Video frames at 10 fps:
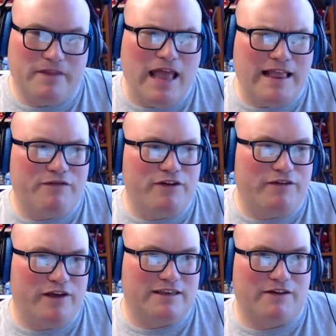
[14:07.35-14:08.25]
It
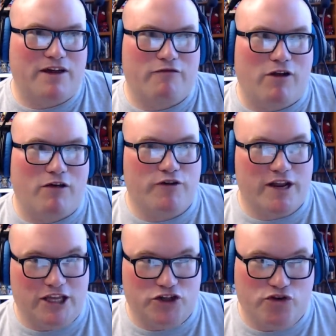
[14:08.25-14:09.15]
definitely is that thing of like
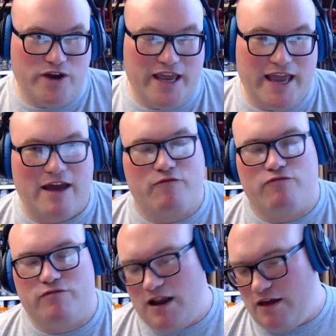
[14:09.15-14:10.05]
really enjoying it,
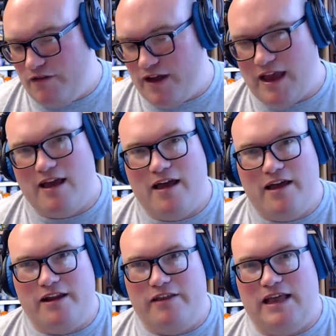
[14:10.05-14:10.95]
loving it.
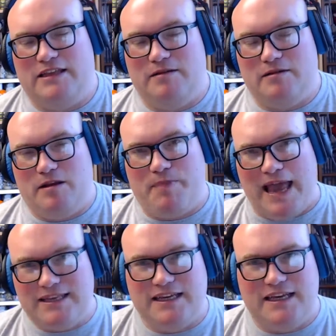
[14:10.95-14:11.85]
You know, the
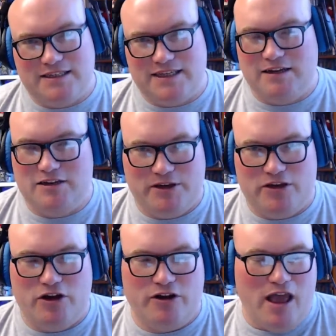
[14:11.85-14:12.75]
pacing seemed to be
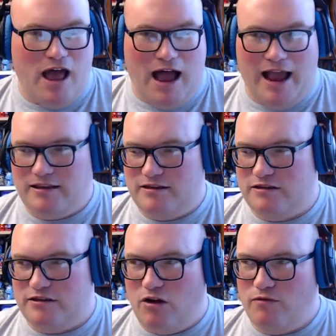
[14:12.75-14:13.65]
good. I
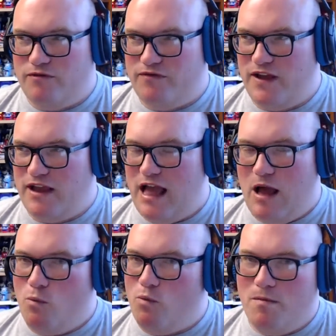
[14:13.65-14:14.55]
don't think
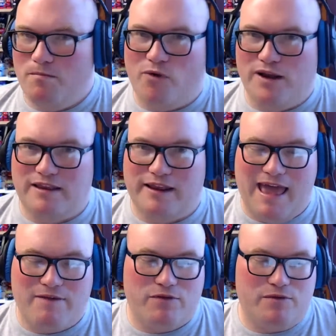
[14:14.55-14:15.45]
at one point that
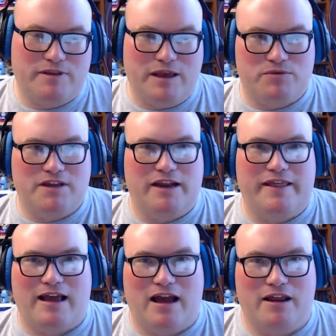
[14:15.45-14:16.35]
I ever, there was none of
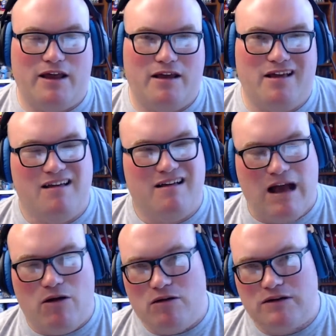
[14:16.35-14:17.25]
that kind of like,
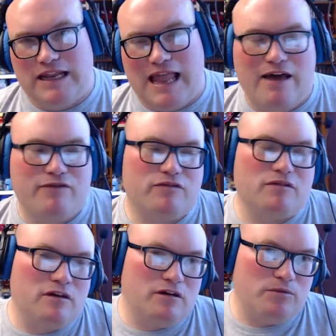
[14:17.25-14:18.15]
how long's left
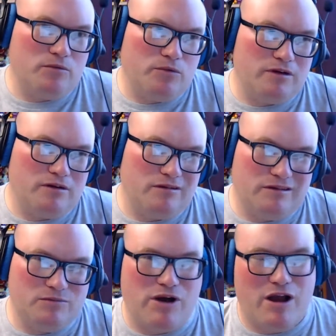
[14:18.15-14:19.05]
or
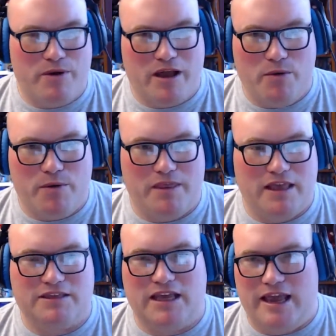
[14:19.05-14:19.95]
where are we going with
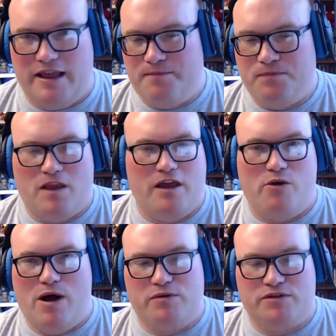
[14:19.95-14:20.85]
this? You
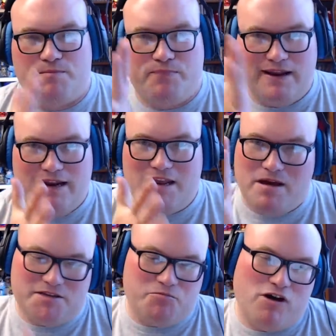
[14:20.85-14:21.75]
know, I was completely
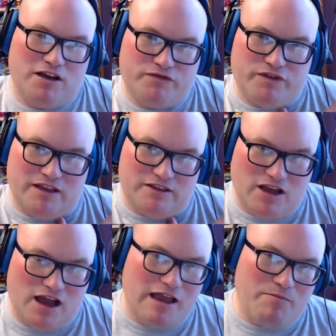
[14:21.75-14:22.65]
mesmerized for the
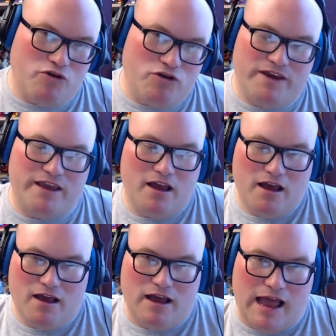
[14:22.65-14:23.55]
entire movie
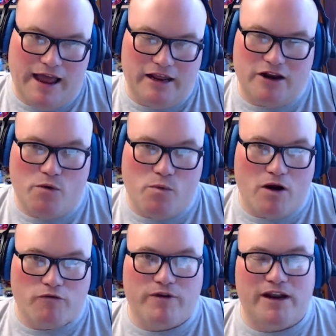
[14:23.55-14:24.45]
and it, you know, it
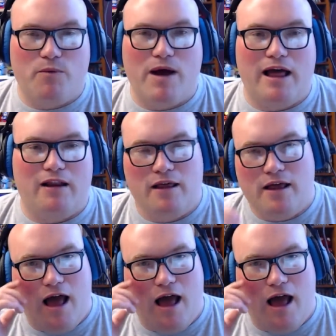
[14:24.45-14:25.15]
worked really well.